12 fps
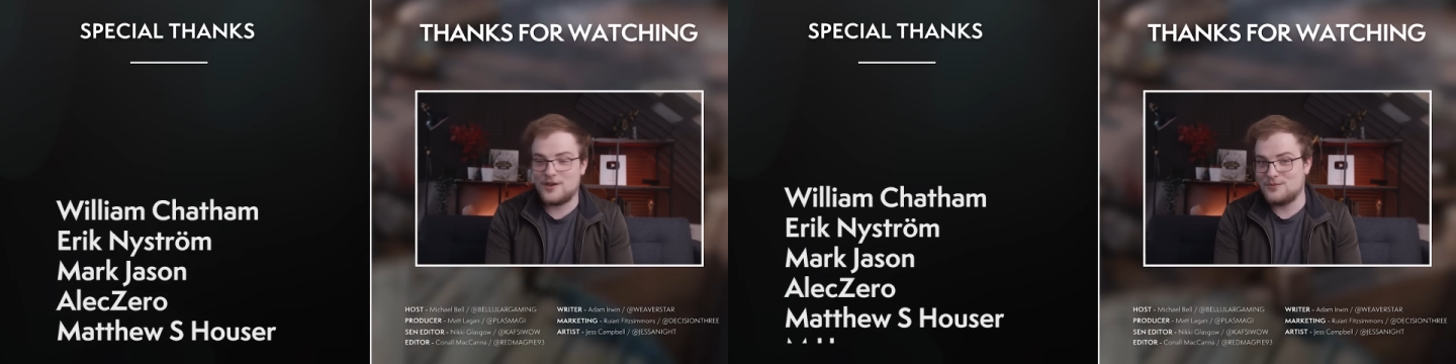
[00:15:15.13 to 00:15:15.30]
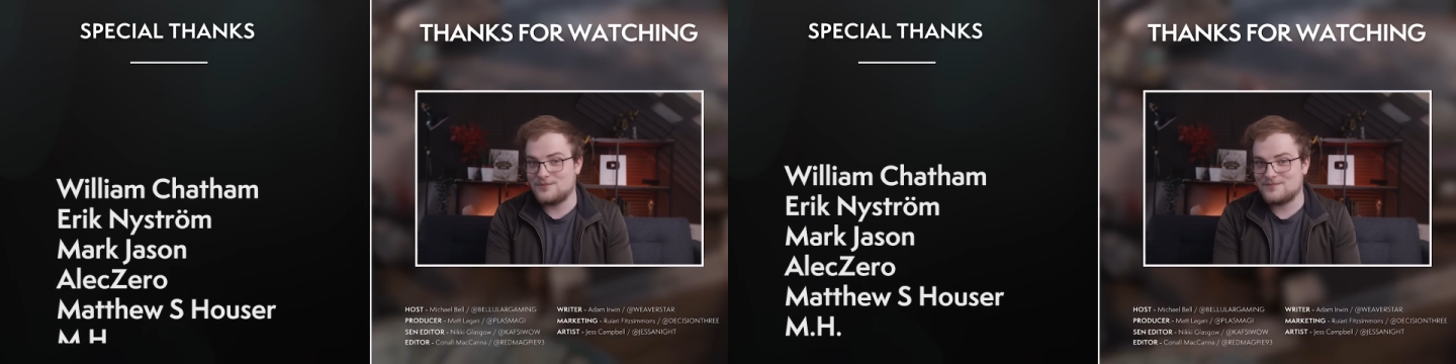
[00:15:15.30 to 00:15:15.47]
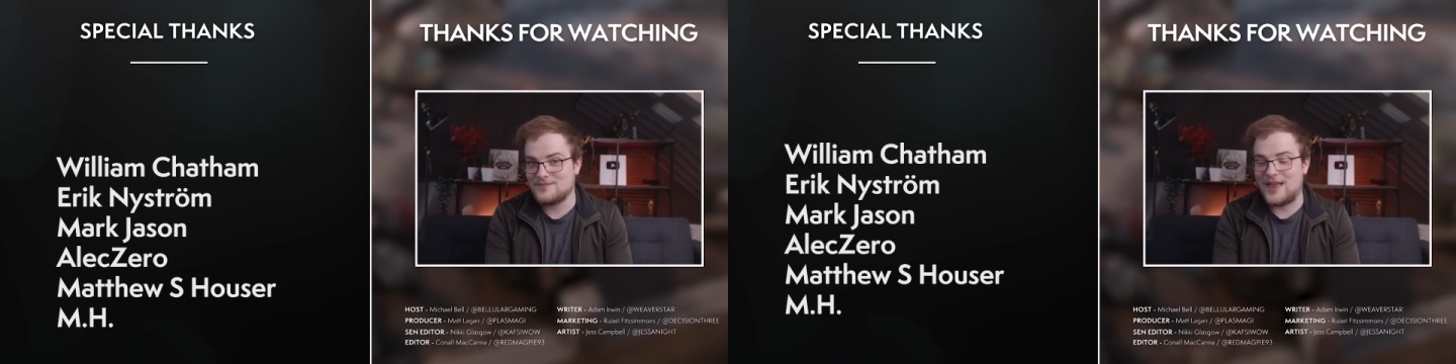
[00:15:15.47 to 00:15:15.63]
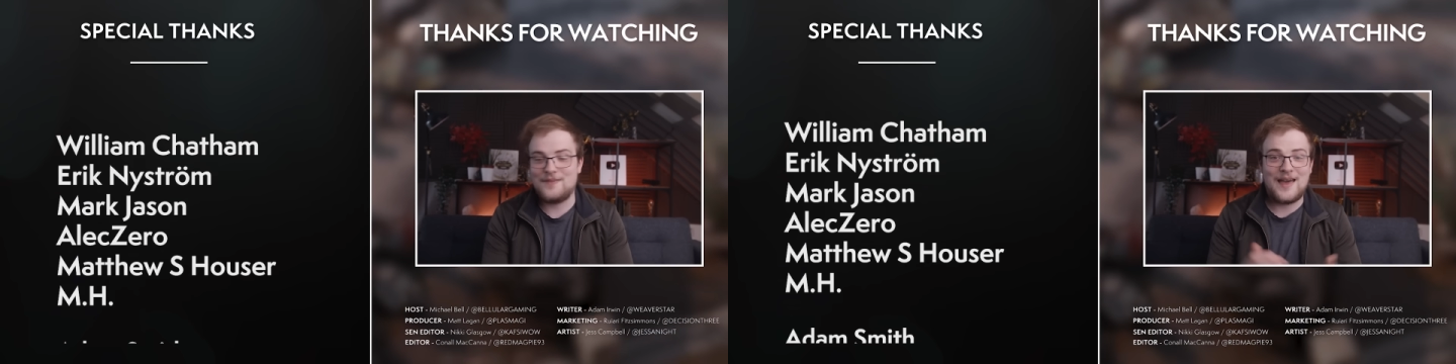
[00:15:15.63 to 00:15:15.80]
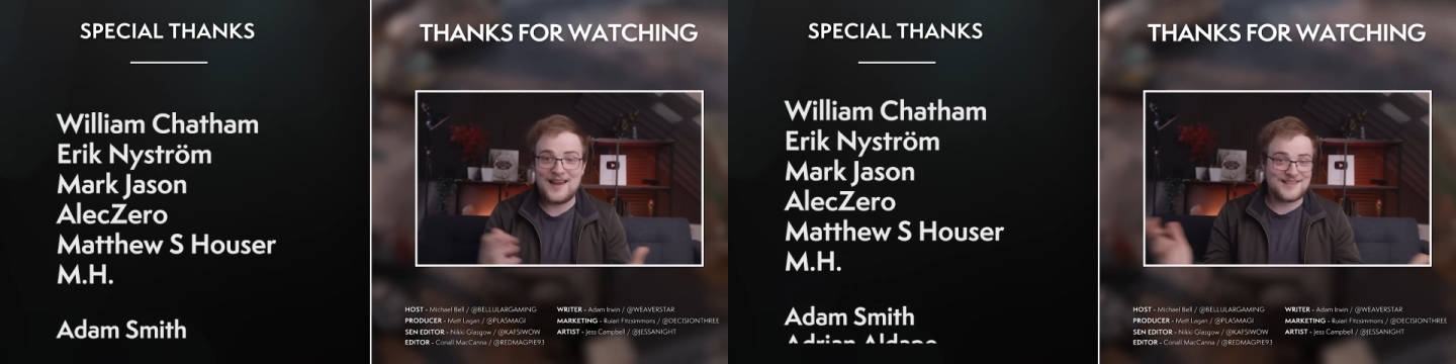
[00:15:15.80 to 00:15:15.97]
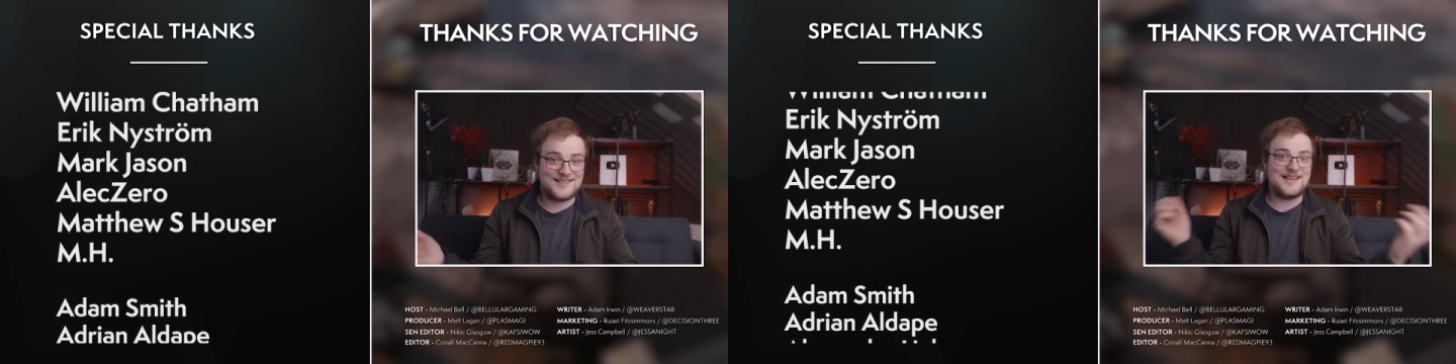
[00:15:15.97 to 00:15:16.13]
you. And
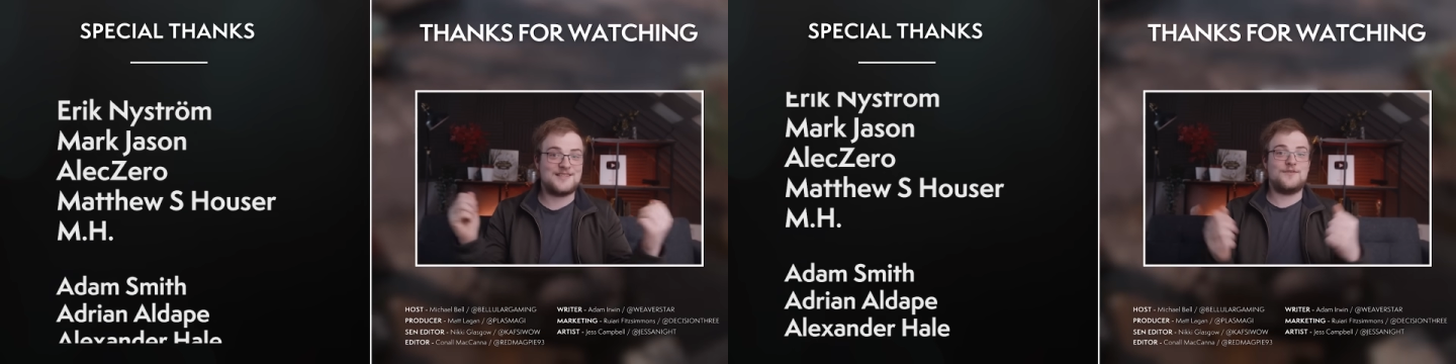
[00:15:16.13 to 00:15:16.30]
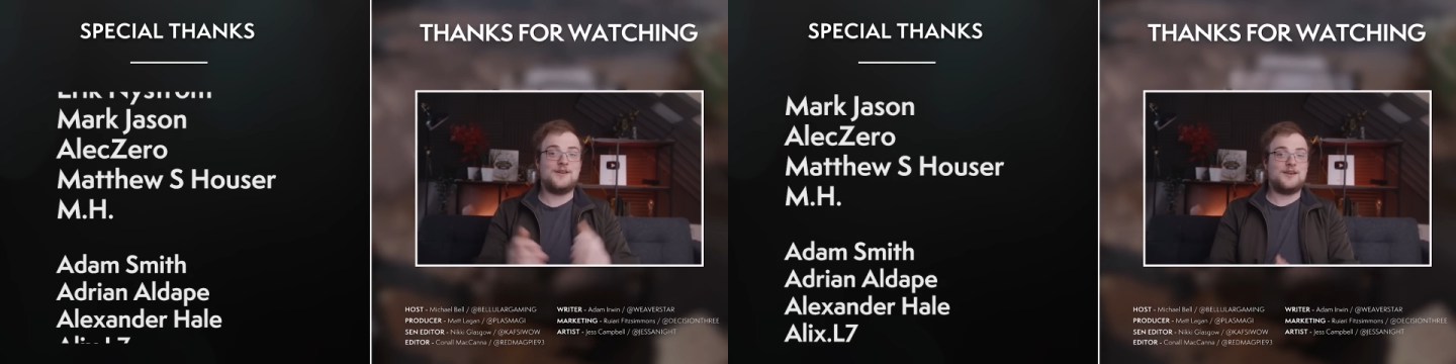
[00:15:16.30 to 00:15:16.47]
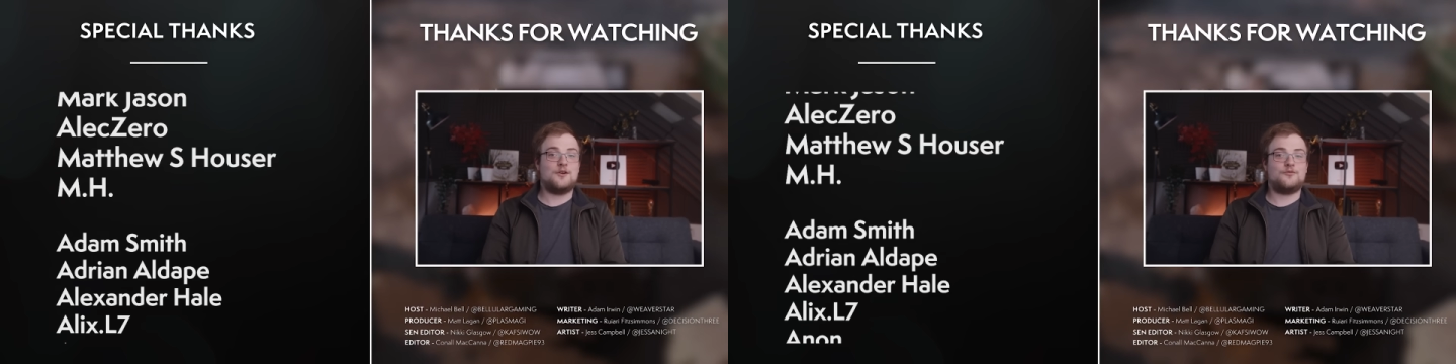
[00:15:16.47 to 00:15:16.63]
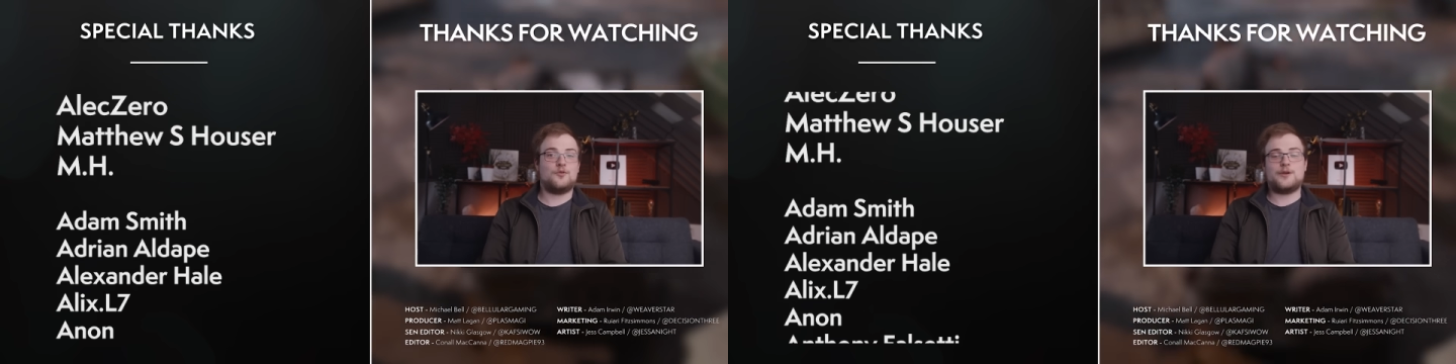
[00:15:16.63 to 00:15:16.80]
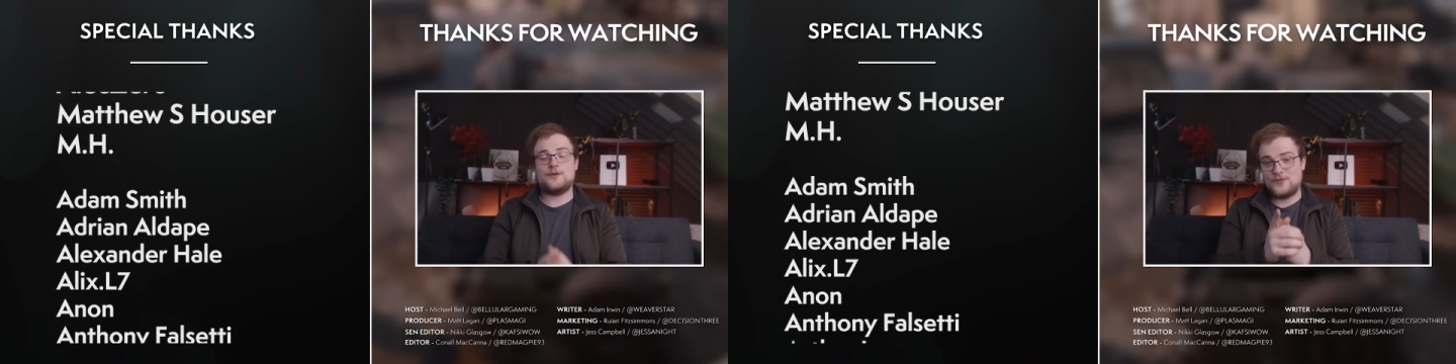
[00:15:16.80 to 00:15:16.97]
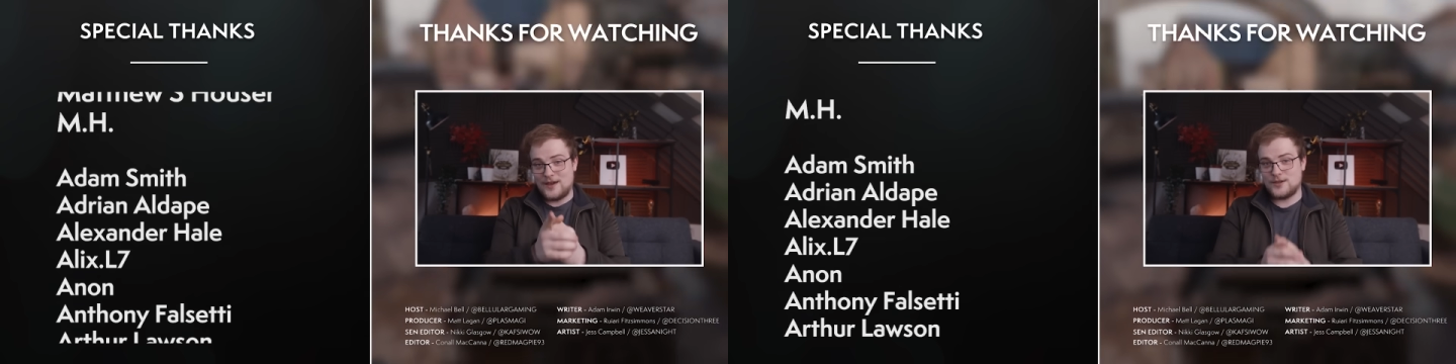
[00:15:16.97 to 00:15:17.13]
that is this video for
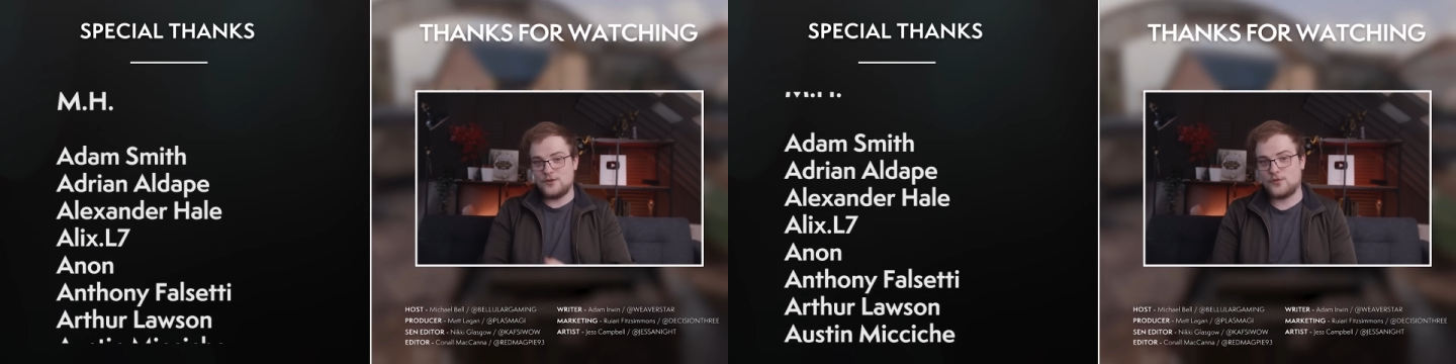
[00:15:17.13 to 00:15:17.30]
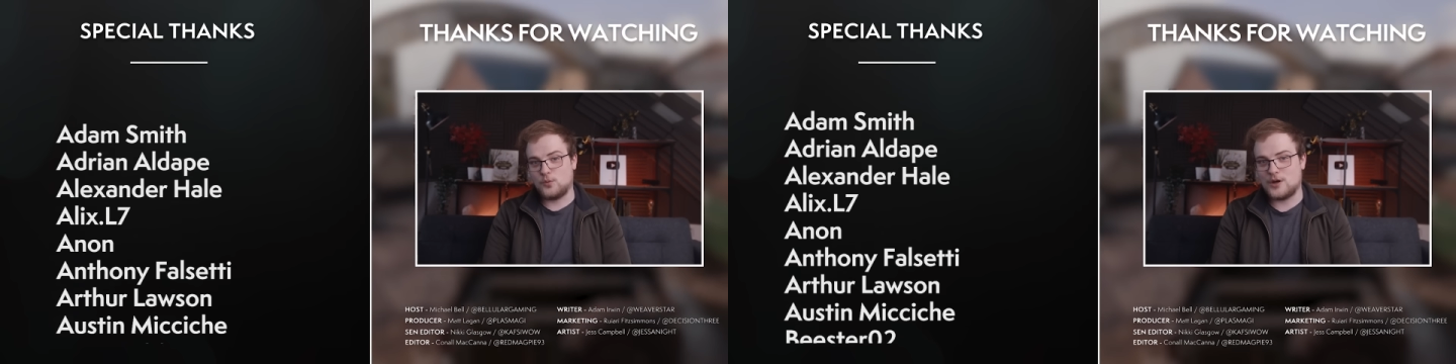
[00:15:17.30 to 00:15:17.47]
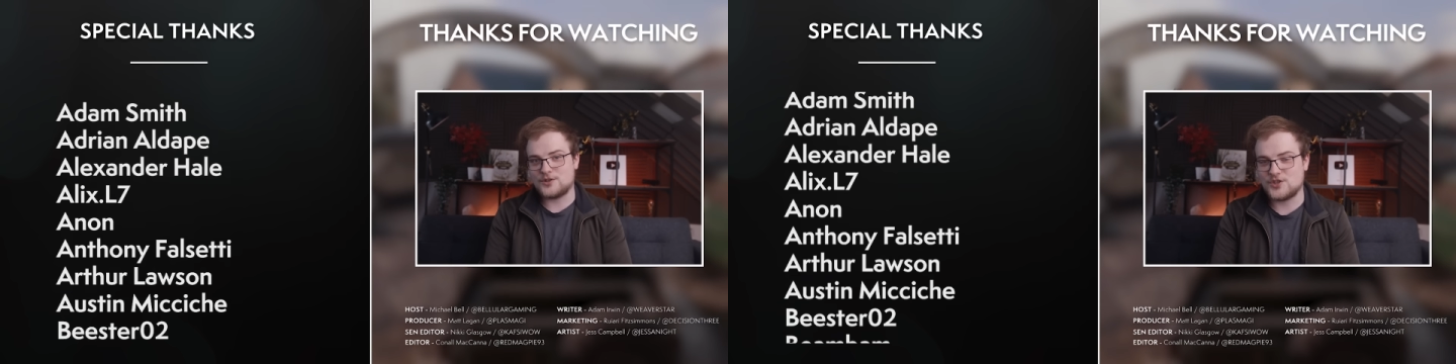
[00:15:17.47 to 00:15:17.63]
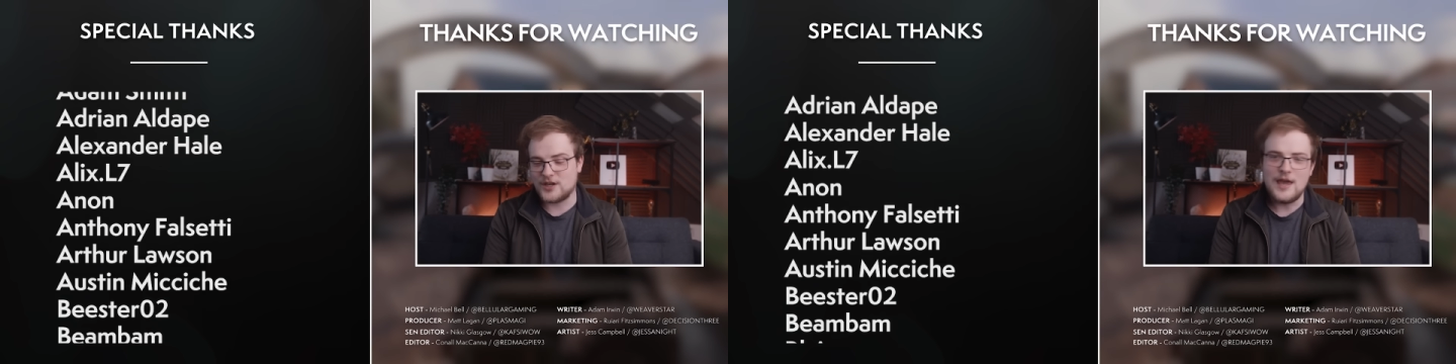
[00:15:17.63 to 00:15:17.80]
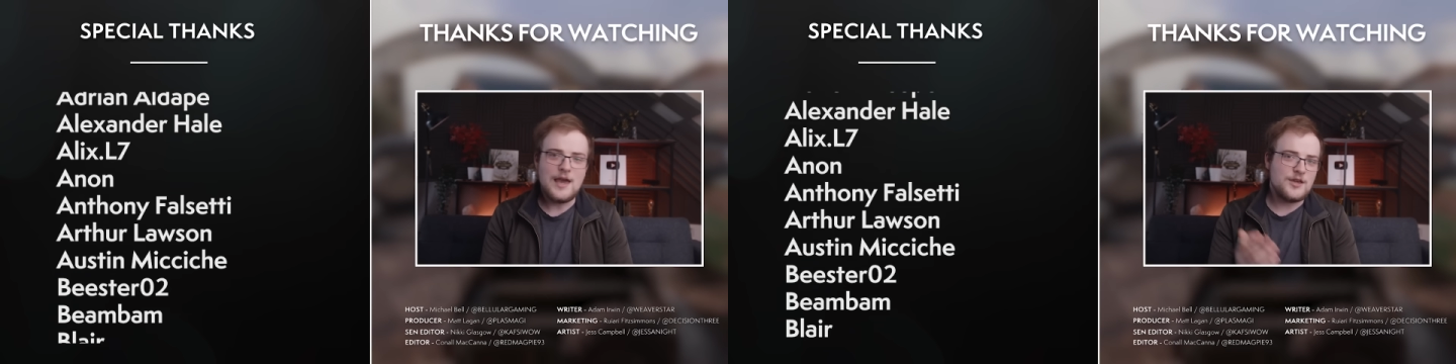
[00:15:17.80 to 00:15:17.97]
you. Thank you for watching.